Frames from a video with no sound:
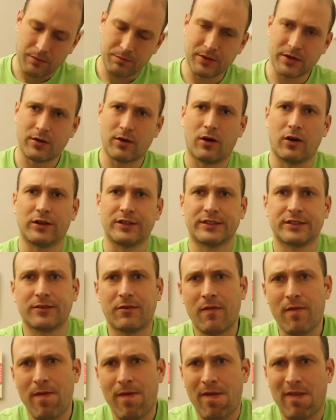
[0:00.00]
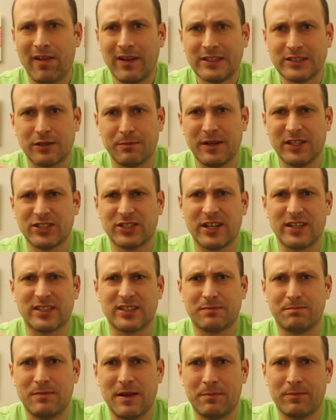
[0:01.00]
Because Sebastian had
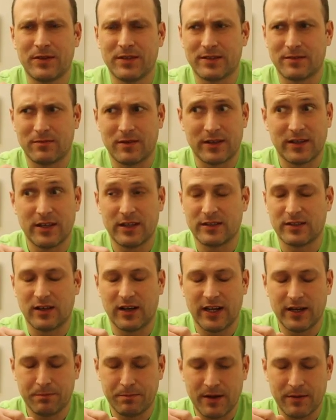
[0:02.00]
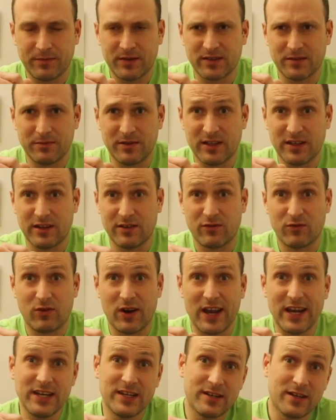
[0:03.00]
his baptism, like he had a late baptism. He had it
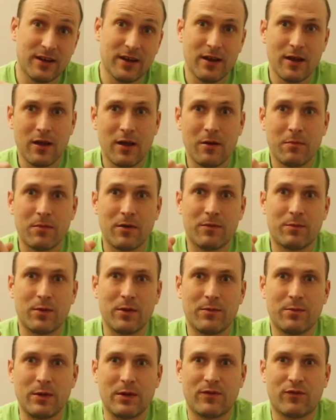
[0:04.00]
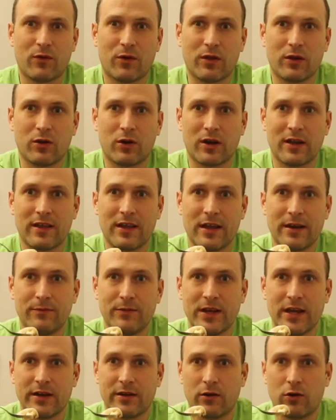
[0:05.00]
right before we
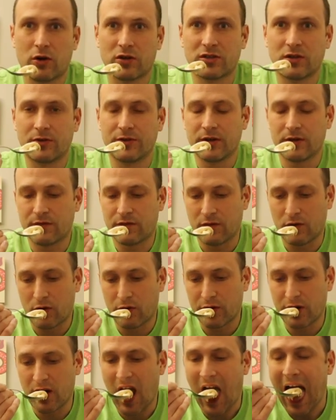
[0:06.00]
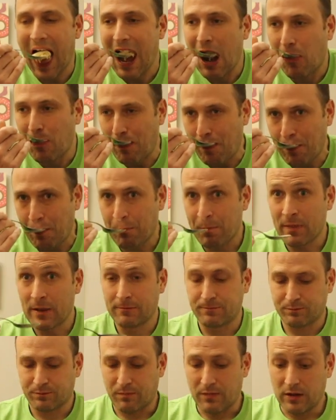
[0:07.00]
had a lockdown here in Florida.
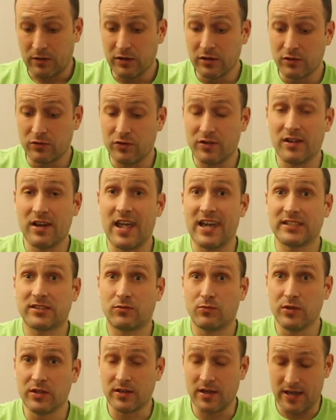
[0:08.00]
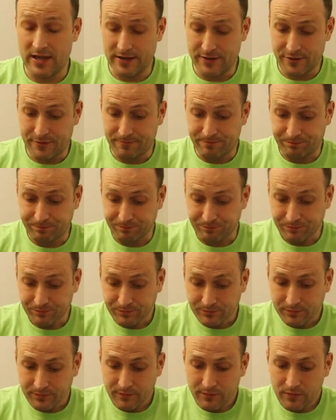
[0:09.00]
Literally the last weekend.
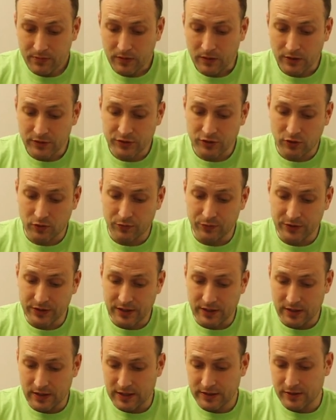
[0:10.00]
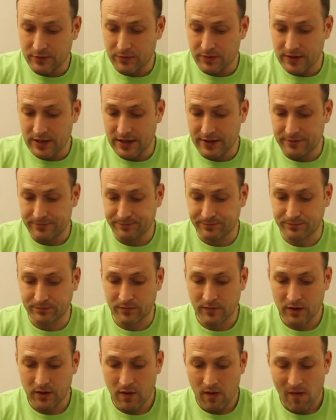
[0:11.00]
So we got lucky with that.
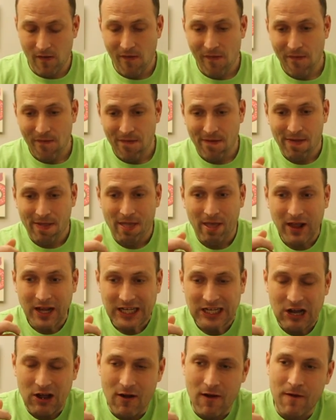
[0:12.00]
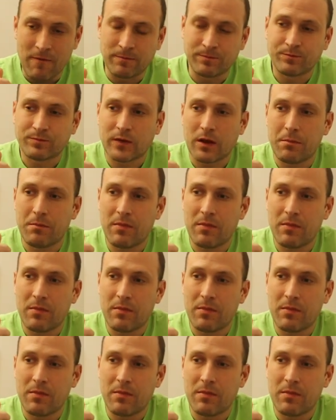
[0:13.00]
I